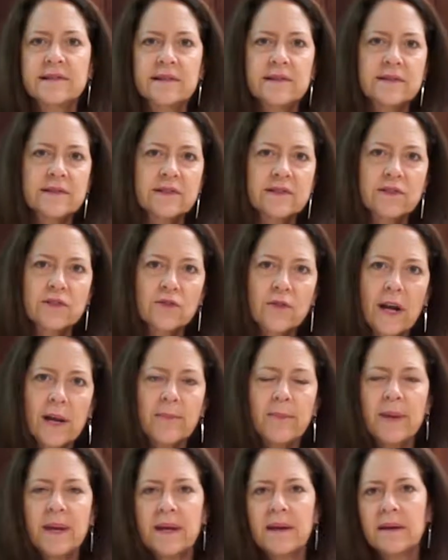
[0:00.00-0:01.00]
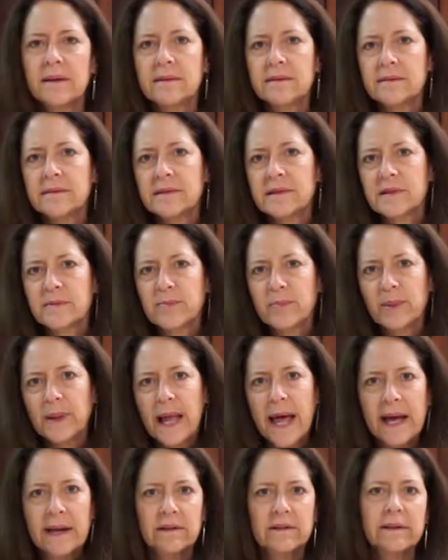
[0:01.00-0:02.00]
and scraping and
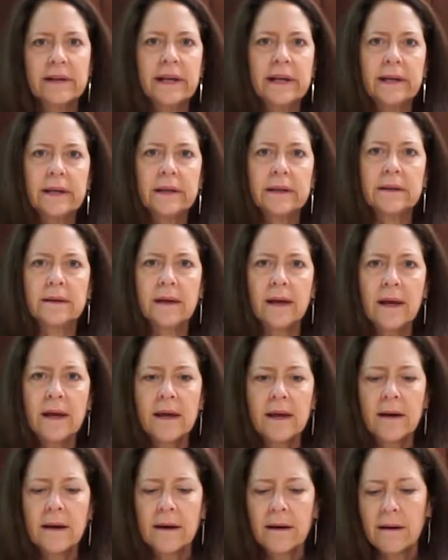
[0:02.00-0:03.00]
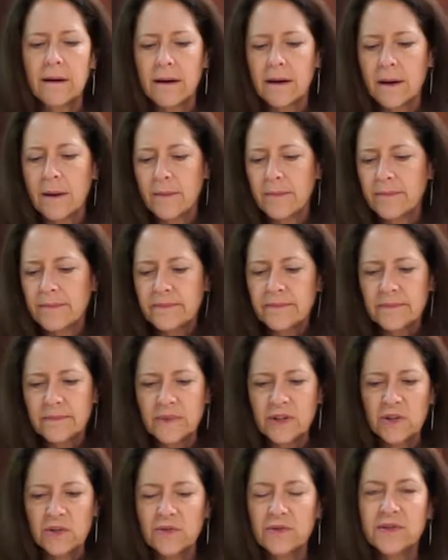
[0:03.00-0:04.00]
splattering and
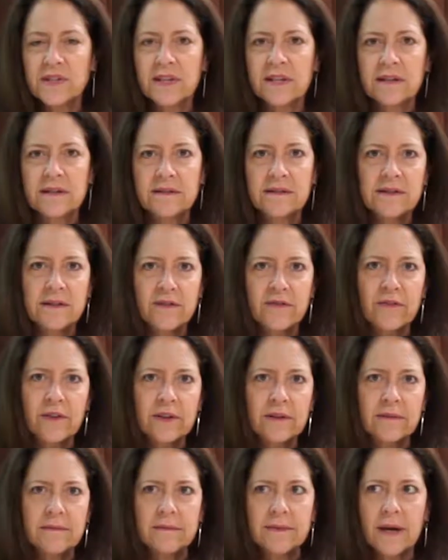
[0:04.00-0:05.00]
using different,